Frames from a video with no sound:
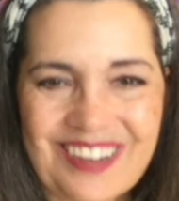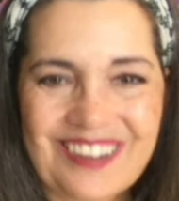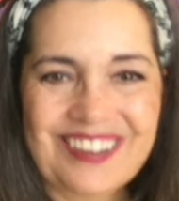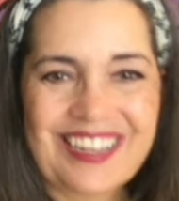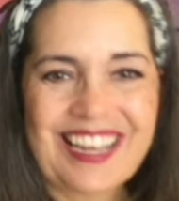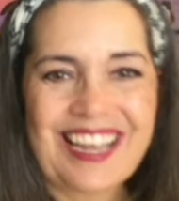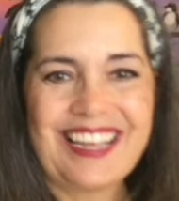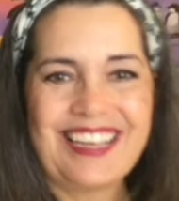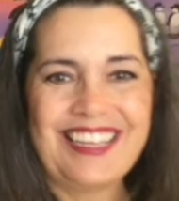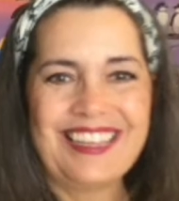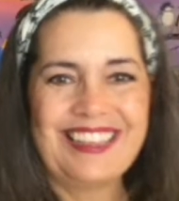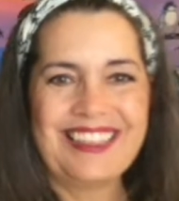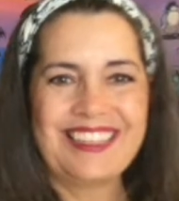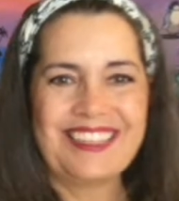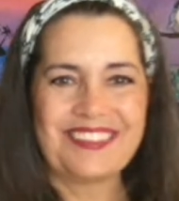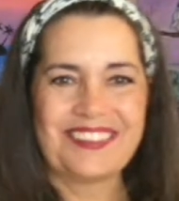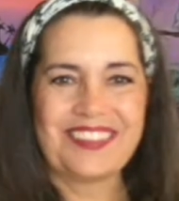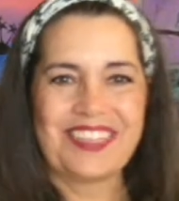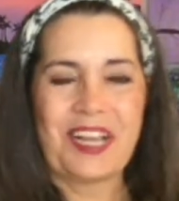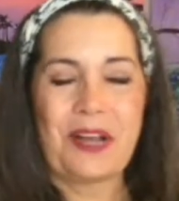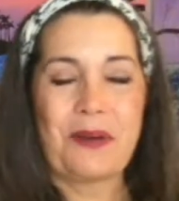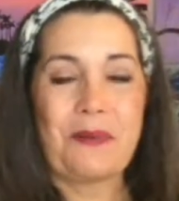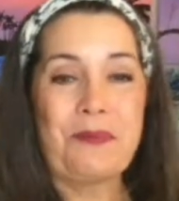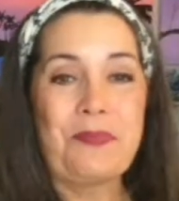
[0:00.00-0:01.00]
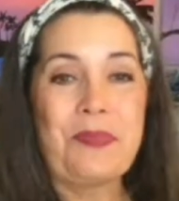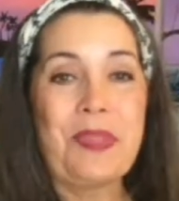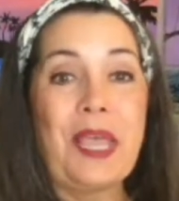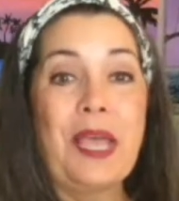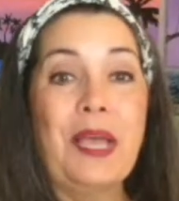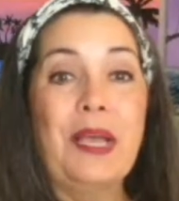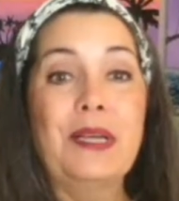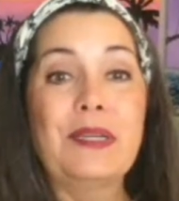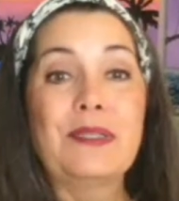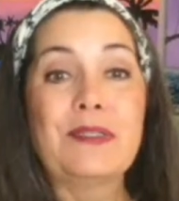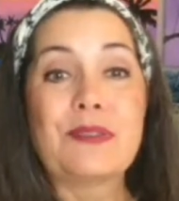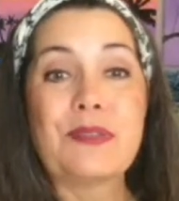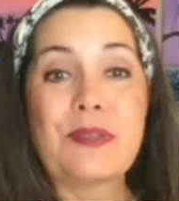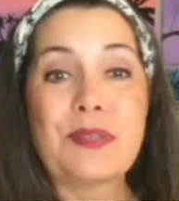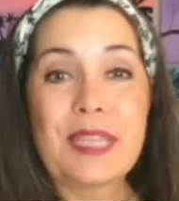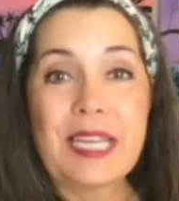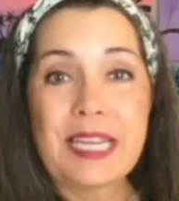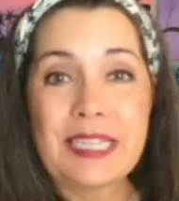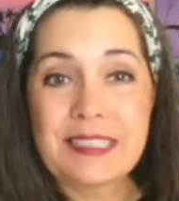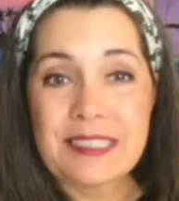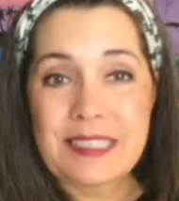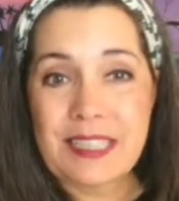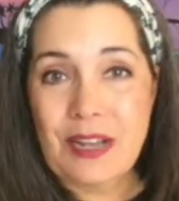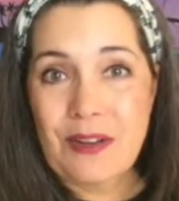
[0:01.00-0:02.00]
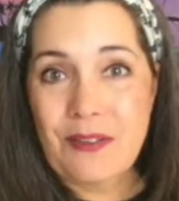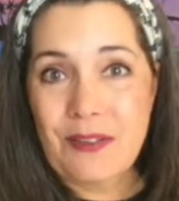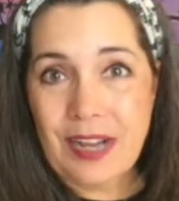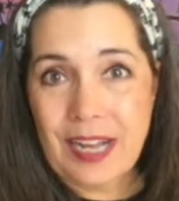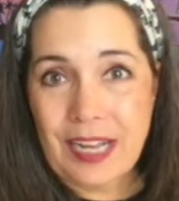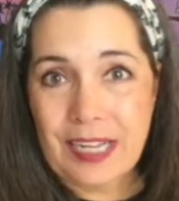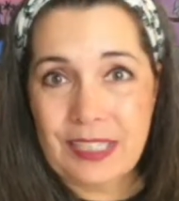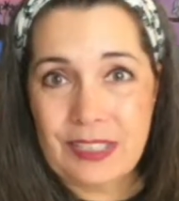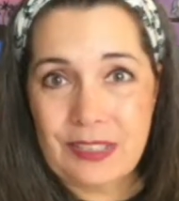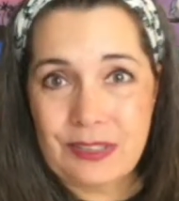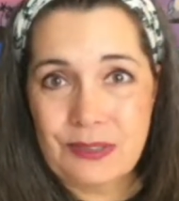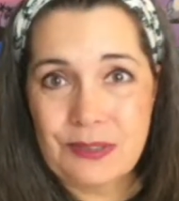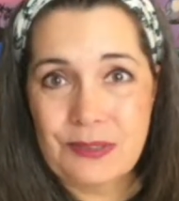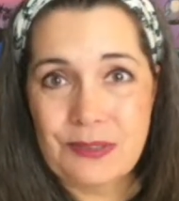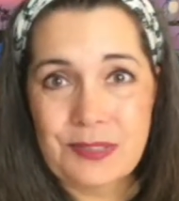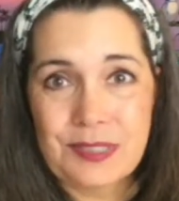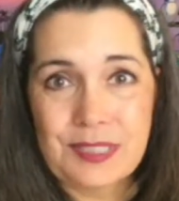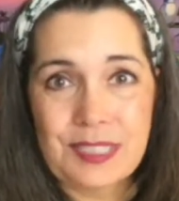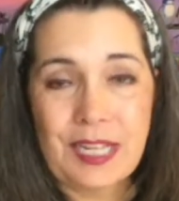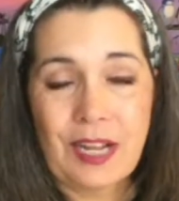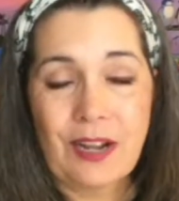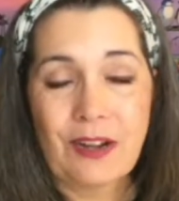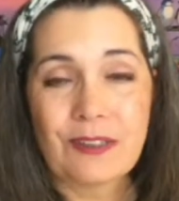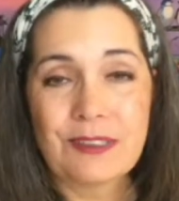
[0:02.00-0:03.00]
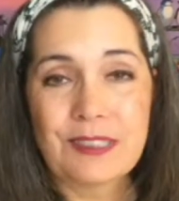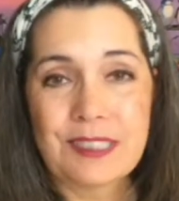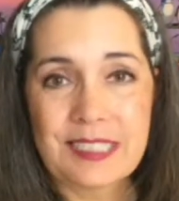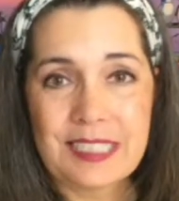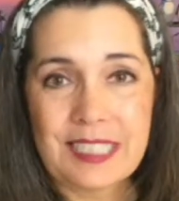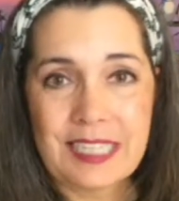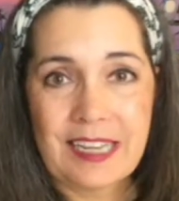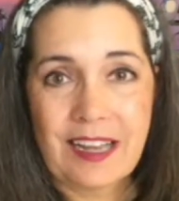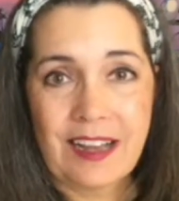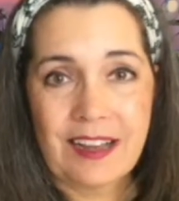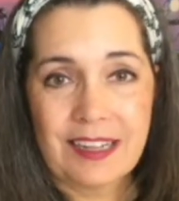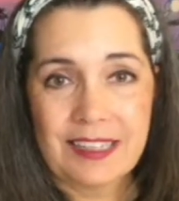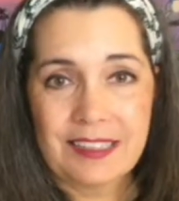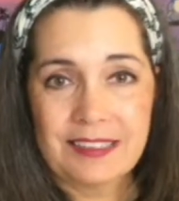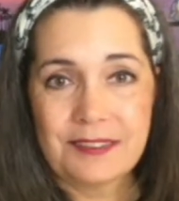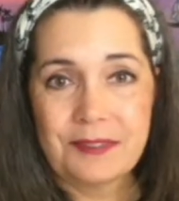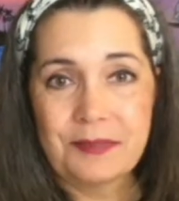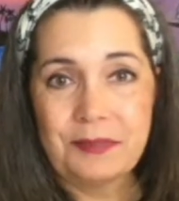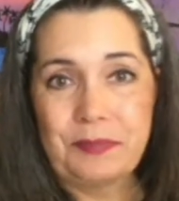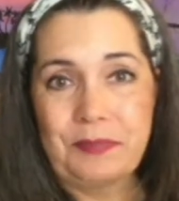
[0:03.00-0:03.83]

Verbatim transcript: Okay, there we go. So that's how I use the artsy guide.